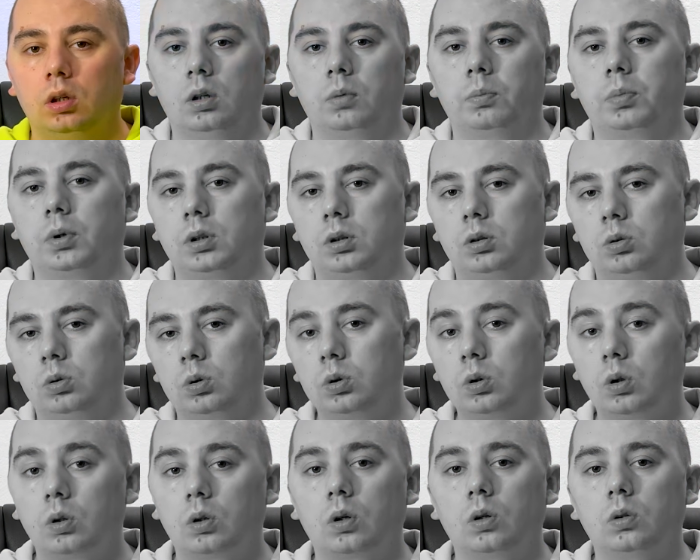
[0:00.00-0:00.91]
But do
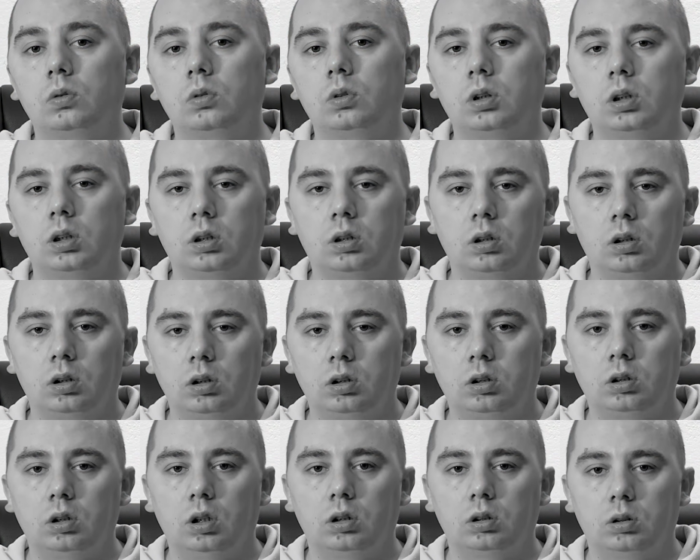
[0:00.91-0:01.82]
your own
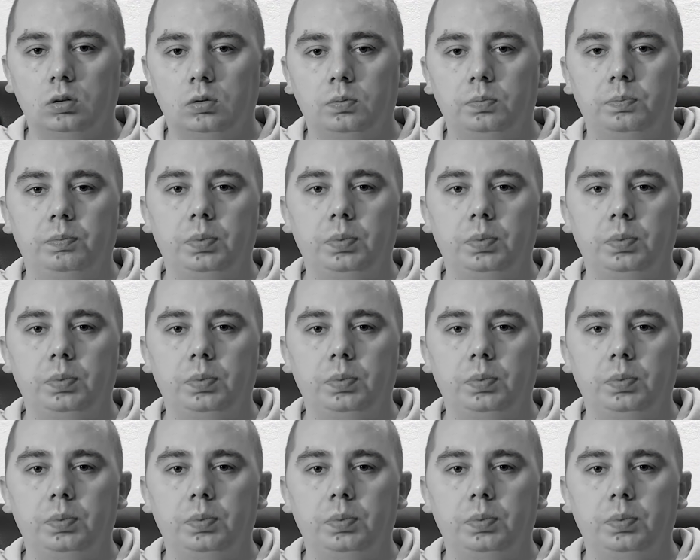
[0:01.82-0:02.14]
research and